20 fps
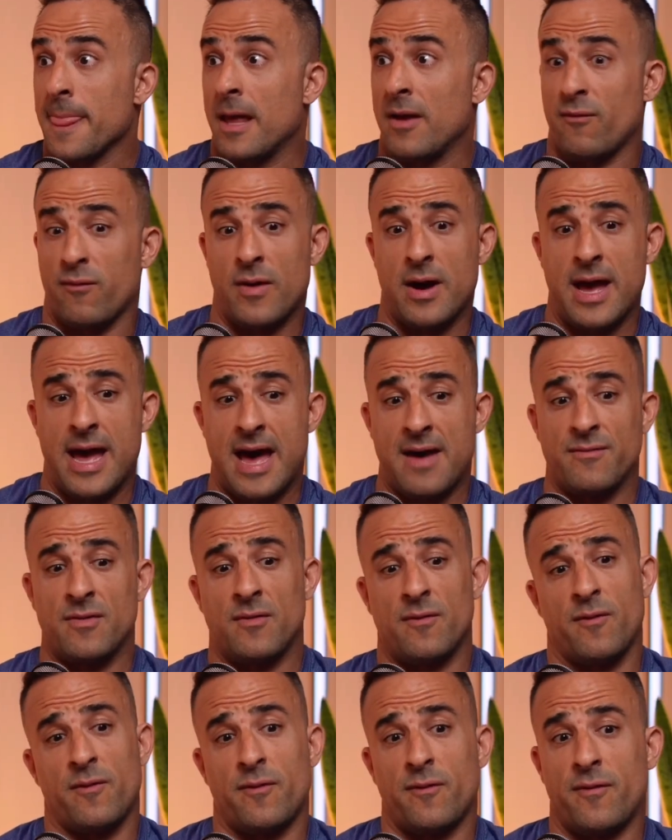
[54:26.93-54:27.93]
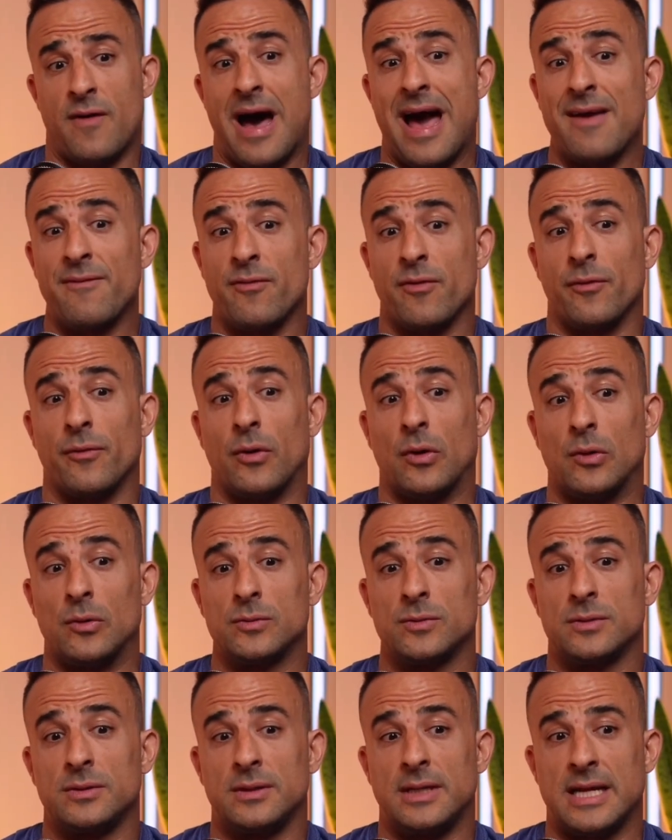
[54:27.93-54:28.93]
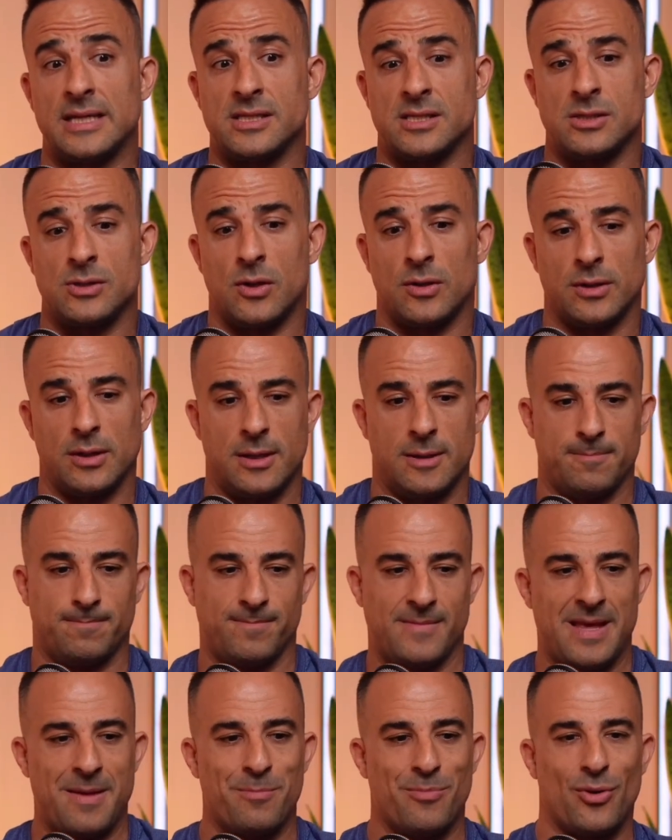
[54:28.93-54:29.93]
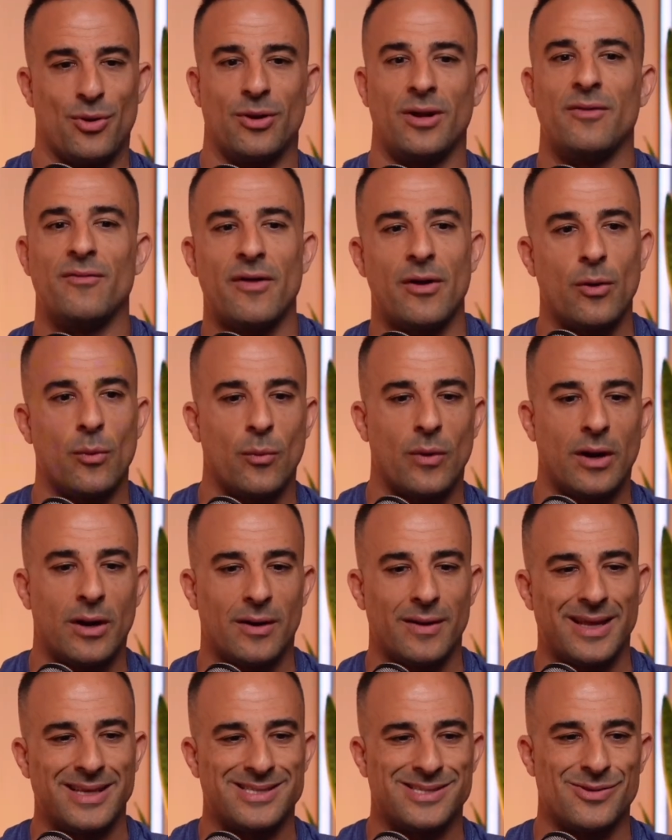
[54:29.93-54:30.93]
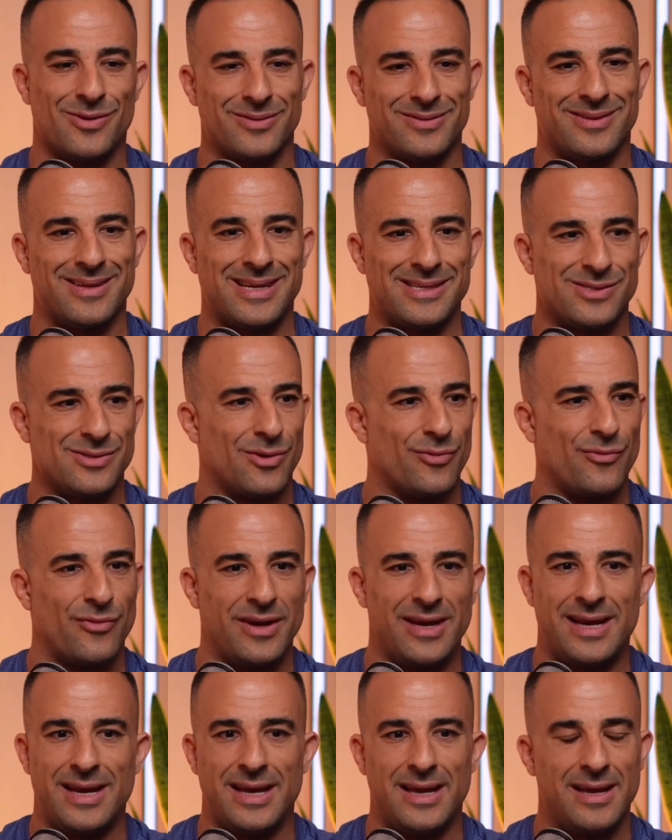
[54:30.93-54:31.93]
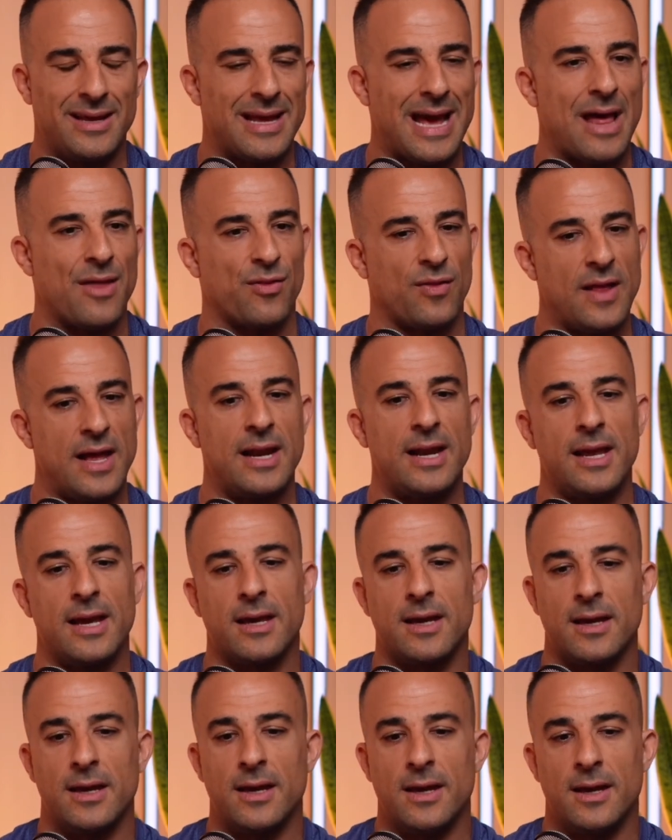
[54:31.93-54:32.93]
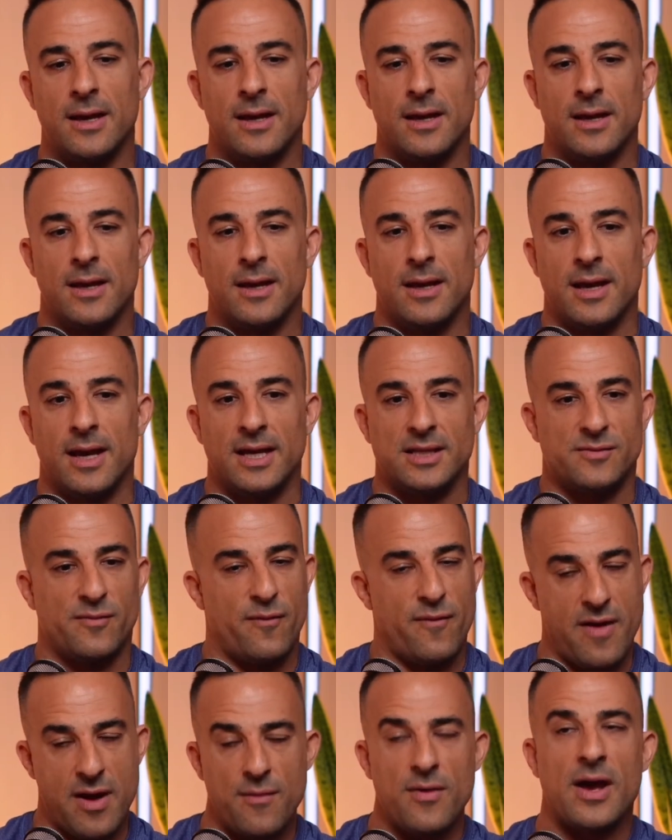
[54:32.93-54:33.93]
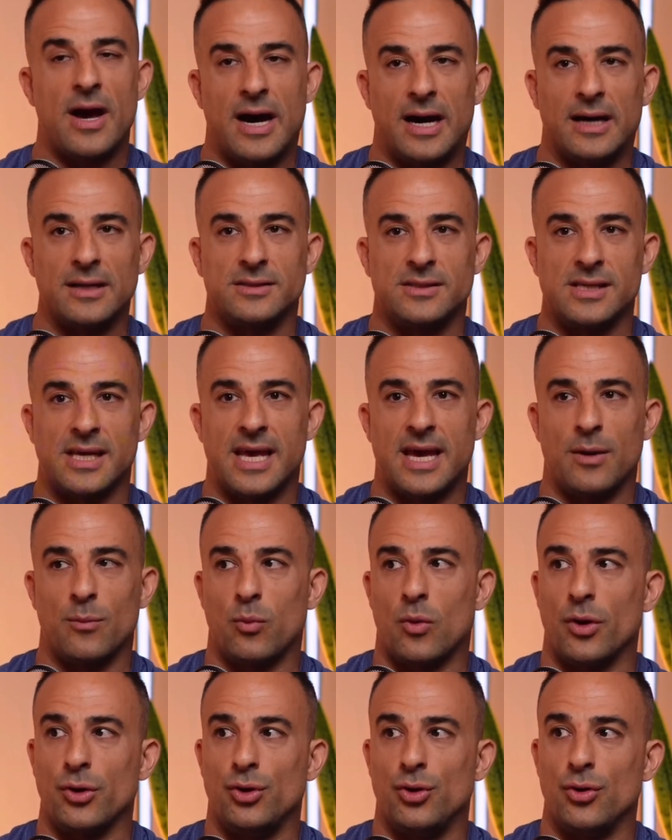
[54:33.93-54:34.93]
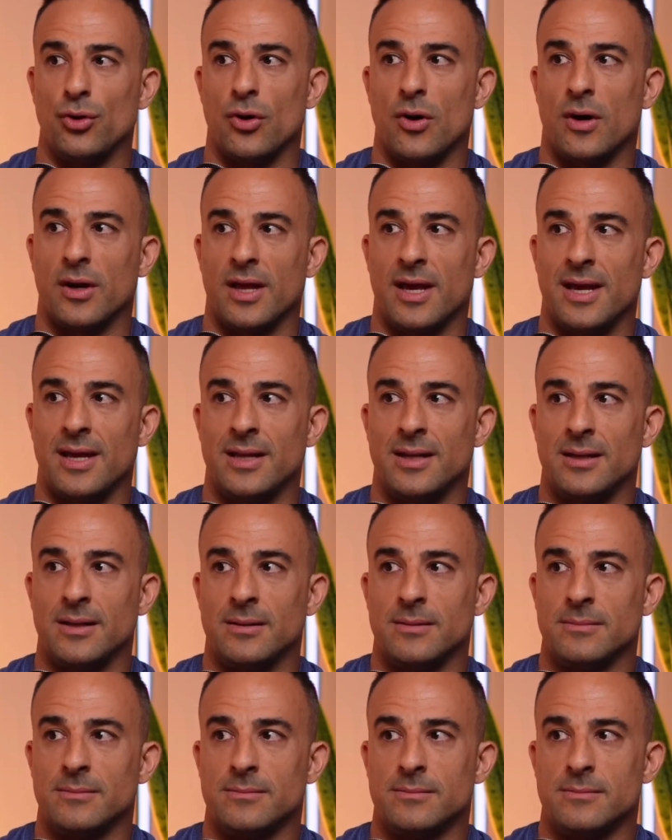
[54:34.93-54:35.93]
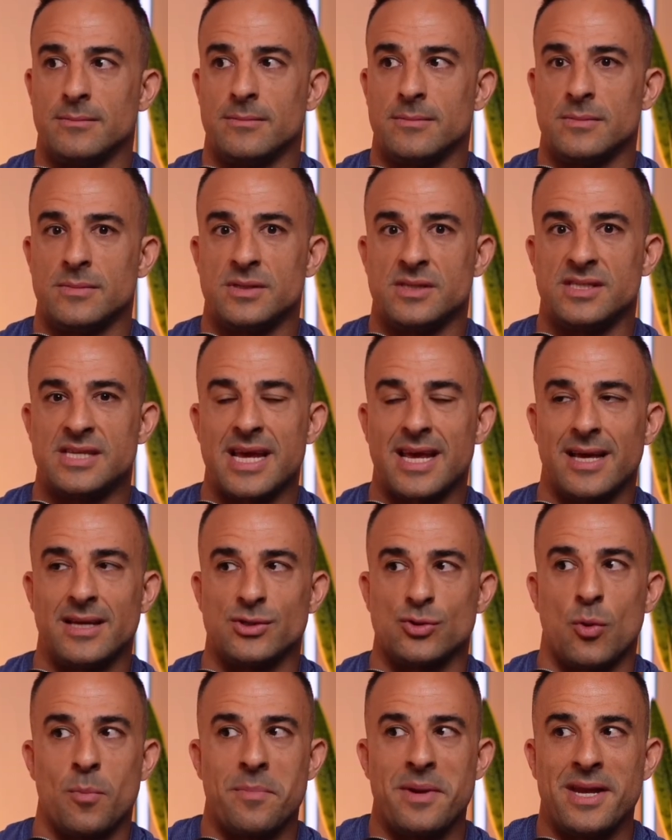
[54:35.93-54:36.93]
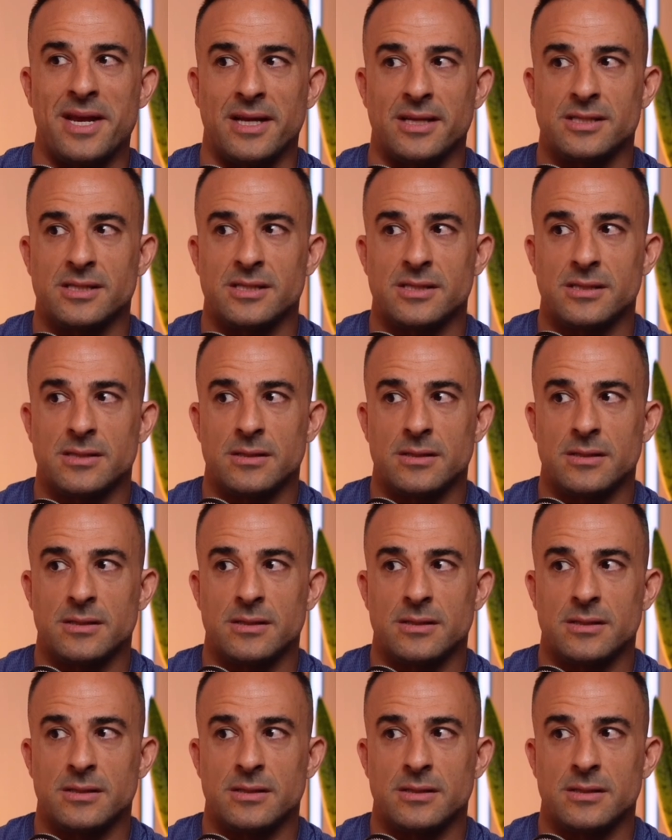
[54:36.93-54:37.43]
If I have a 5-year-old that's not embodied very well, that's not really athletic, it's very hard to get what you got in seconds or minutes.